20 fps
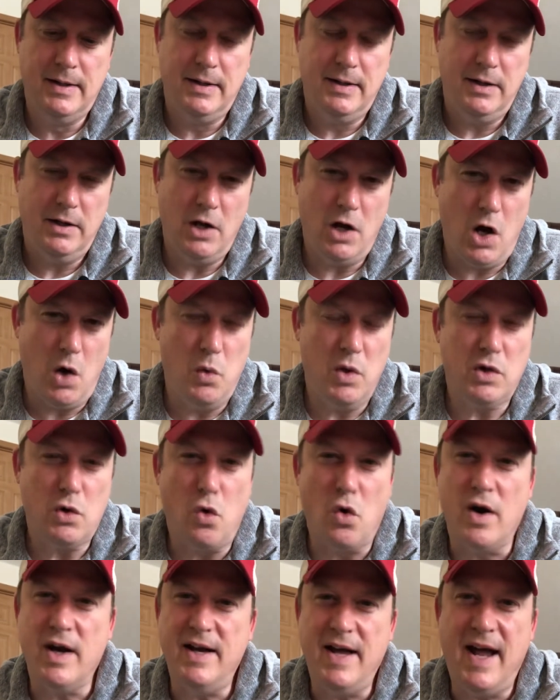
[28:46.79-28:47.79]
with
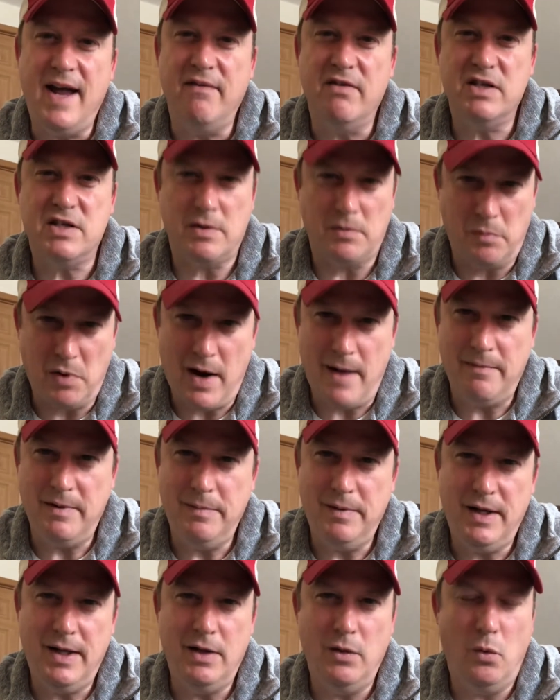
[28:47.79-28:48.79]
Corey Davis, will
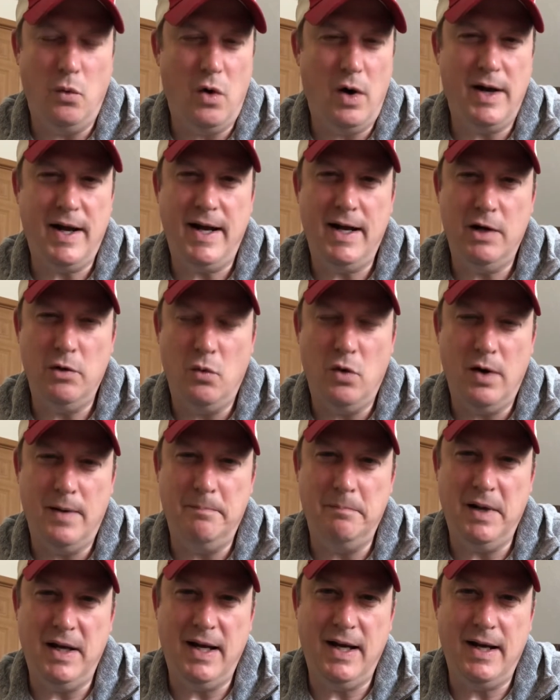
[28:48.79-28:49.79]
probably be the 1A to
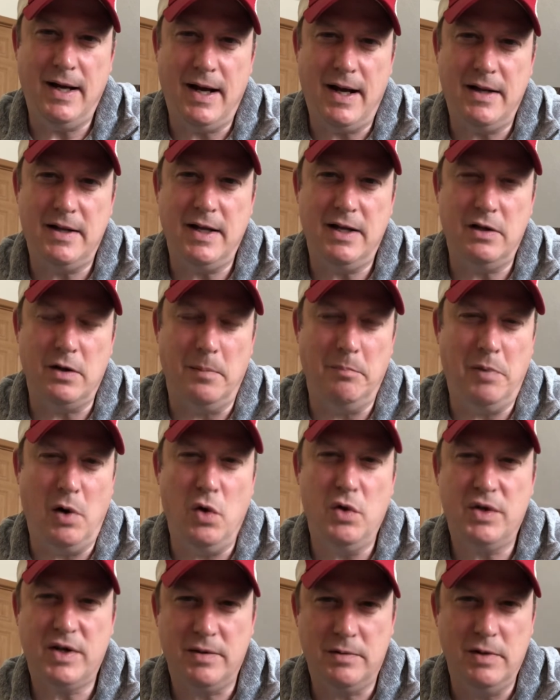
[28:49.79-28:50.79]
1B. I think they're
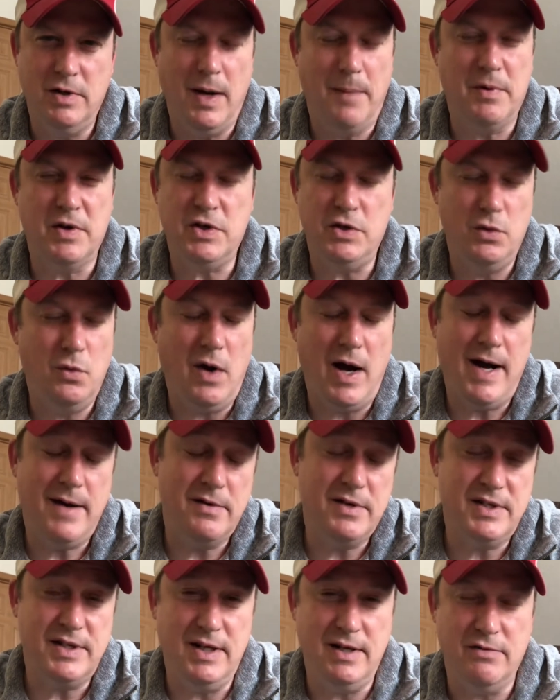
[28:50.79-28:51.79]
both number 2 wide
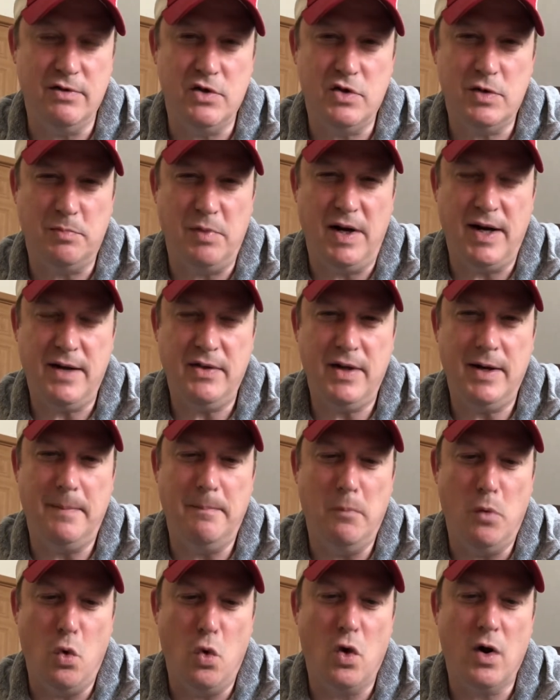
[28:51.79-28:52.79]
receivers, but I think
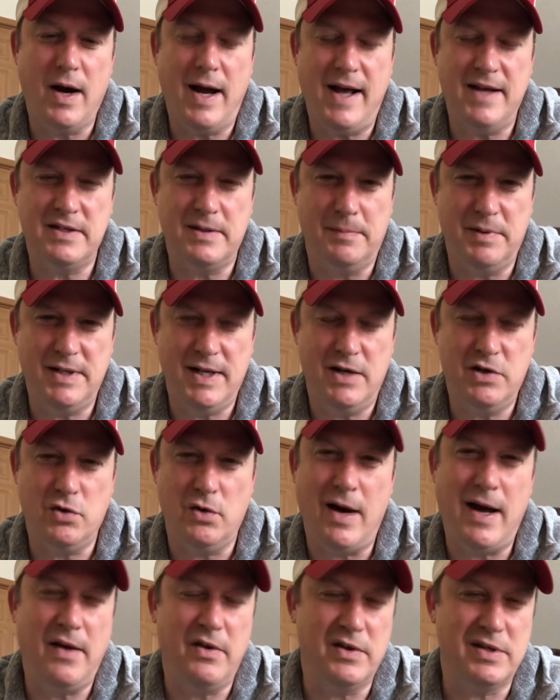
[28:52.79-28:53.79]
Moore has the
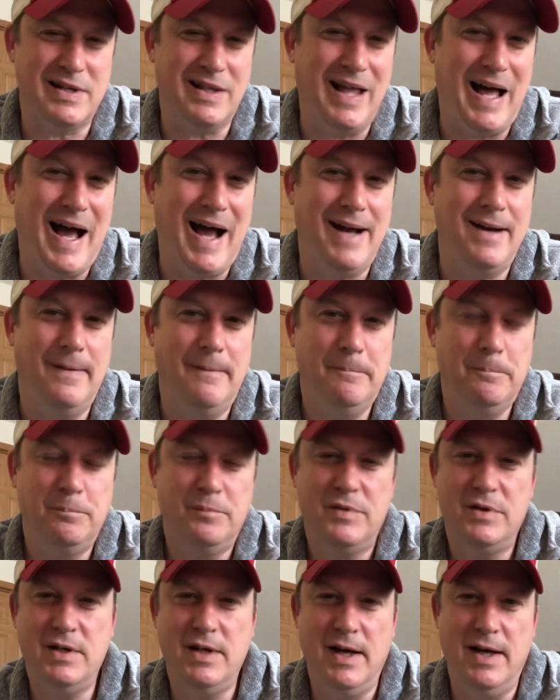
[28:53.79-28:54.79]
potential out of the slot
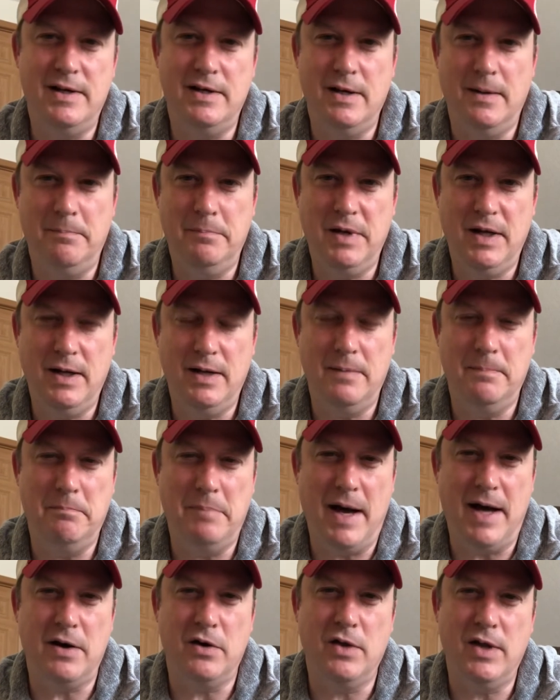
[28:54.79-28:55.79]
to end up being
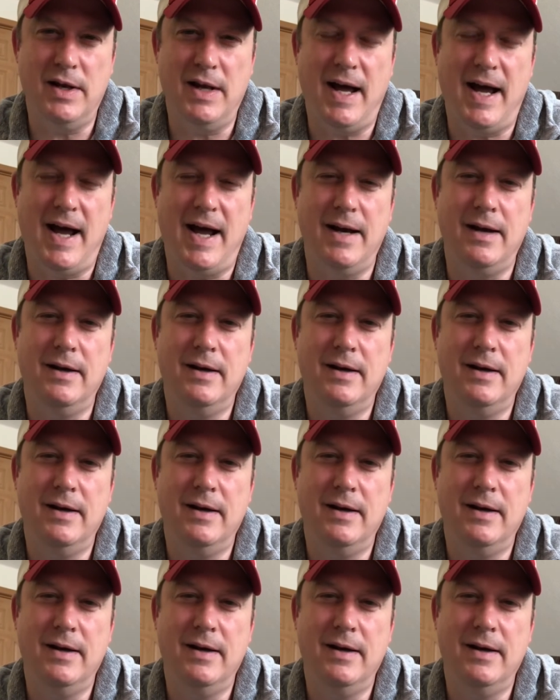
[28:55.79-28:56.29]
better than that.